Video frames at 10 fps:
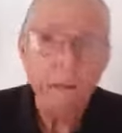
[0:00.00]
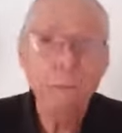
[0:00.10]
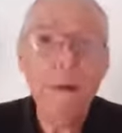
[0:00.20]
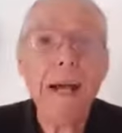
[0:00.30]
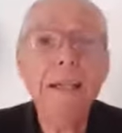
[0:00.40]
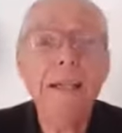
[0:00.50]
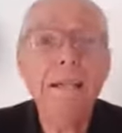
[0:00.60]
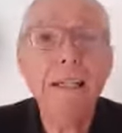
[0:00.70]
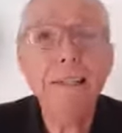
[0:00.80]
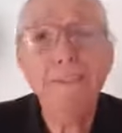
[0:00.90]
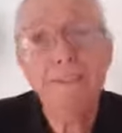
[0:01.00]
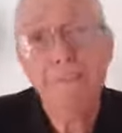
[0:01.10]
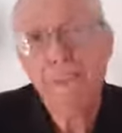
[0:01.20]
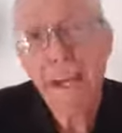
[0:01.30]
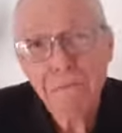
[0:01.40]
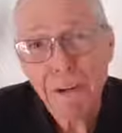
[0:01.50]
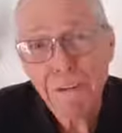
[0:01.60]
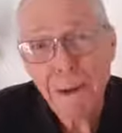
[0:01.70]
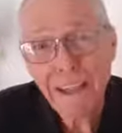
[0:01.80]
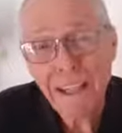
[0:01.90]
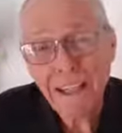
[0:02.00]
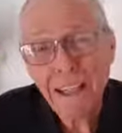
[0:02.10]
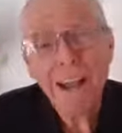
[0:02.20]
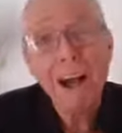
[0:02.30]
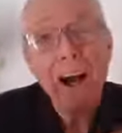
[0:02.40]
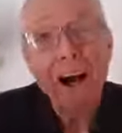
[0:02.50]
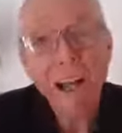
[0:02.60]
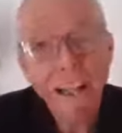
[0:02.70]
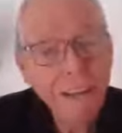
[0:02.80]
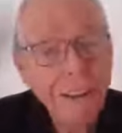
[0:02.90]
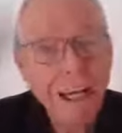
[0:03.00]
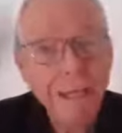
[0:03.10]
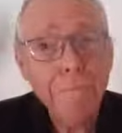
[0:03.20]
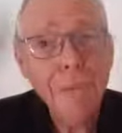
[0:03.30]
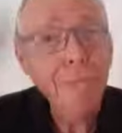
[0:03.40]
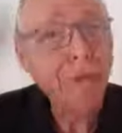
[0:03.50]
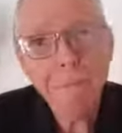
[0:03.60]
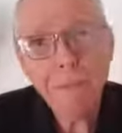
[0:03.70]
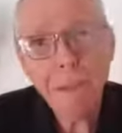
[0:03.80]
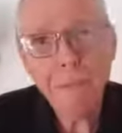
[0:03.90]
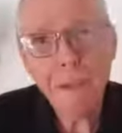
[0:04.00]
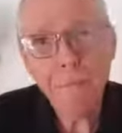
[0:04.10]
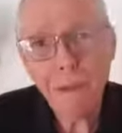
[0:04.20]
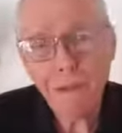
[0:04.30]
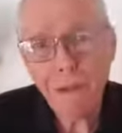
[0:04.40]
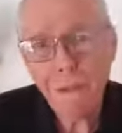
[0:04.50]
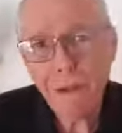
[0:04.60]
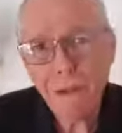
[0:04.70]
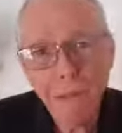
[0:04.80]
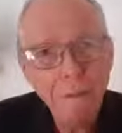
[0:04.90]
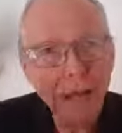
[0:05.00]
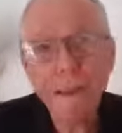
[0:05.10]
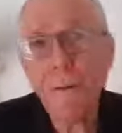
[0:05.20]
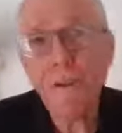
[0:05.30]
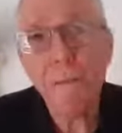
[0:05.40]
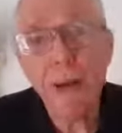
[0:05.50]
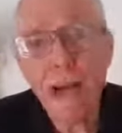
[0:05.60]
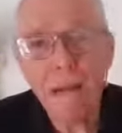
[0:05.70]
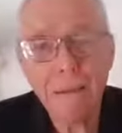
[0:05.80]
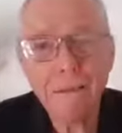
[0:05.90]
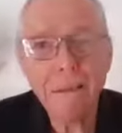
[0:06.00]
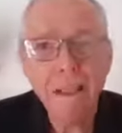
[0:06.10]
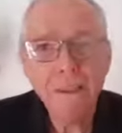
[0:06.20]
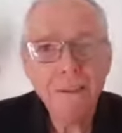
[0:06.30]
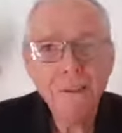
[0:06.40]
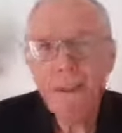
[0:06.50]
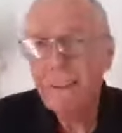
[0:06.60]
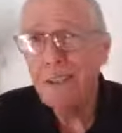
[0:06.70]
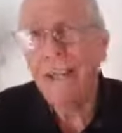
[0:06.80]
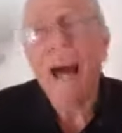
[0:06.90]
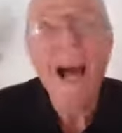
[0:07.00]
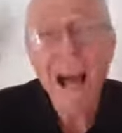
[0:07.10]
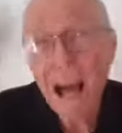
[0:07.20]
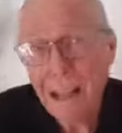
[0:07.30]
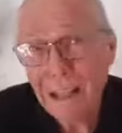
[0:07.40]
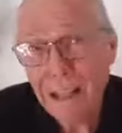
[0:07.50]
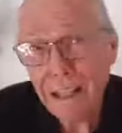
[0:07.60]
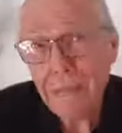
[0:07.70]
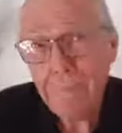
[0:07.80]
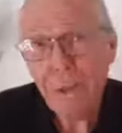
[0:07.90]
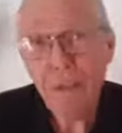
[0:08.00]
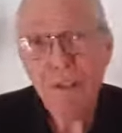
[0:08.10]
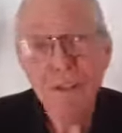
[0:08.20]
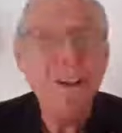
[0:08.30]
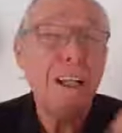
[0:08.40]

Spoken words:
But it's not for everybody. I know that. People come into my mentoring program and they drop out because it's just hard, because you've got to